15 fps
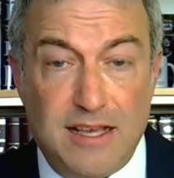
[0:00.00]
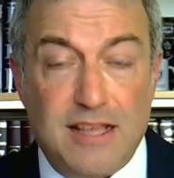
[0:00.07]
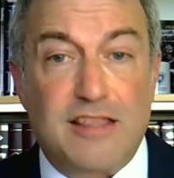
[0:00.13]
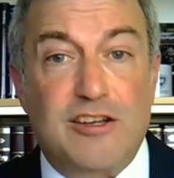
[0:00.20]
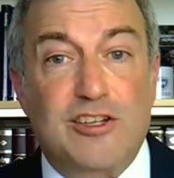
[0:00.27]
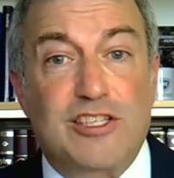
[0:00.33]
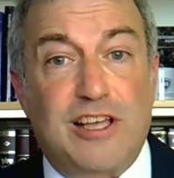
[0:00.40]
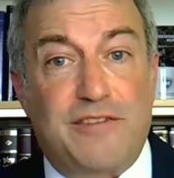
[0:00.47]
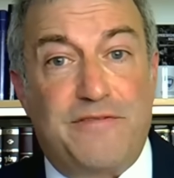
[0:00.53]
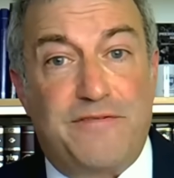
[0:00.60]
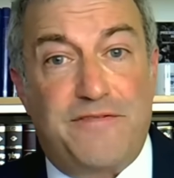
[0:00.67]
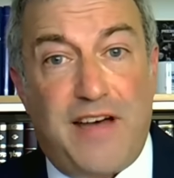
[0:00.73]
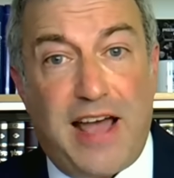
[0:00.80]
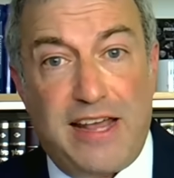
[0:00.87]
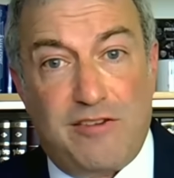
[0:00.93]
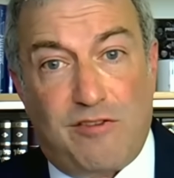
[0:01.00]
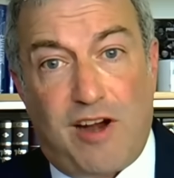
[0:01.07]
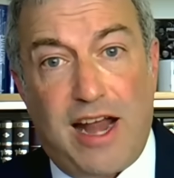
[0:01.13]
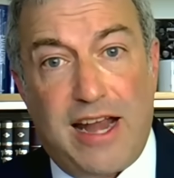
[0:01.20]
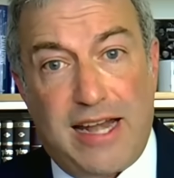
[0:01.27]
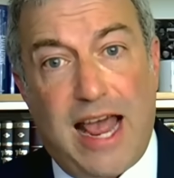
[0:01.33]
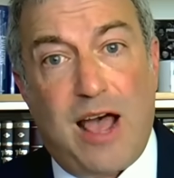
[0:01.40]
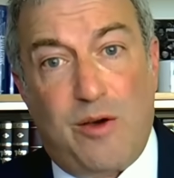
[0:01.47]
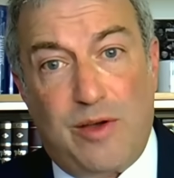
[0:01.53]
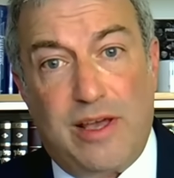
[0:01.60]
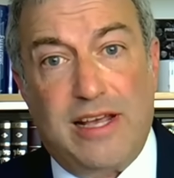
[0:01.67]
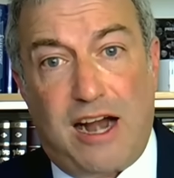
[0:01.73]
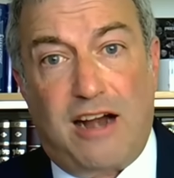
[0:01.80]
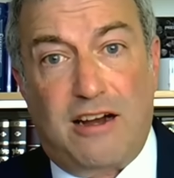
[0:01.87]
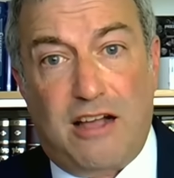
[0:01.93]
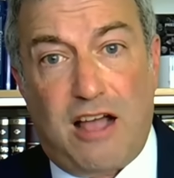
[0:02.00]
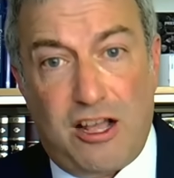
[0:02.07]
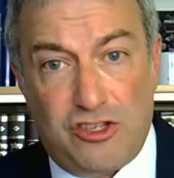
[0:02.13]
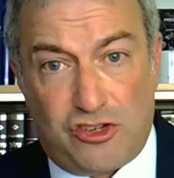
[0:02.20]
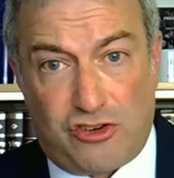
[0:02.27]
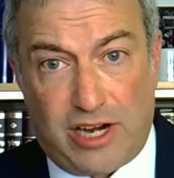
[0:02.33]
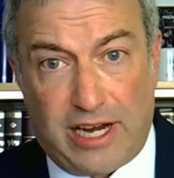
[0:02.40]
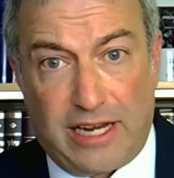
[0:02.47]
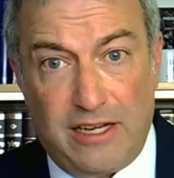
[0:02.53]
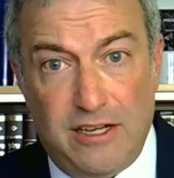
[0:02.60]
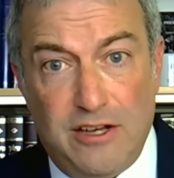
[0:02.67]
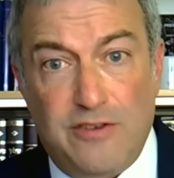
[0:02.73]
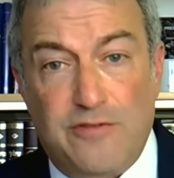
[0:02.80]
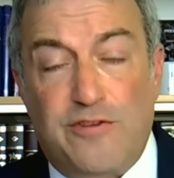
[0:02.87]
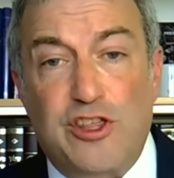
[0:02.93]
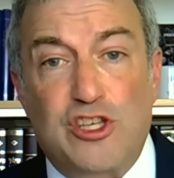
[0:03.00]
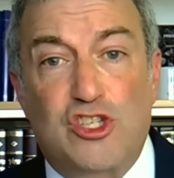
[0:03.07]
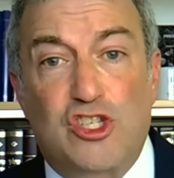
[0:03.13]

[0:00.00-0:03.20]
There's a fight right now in our country for the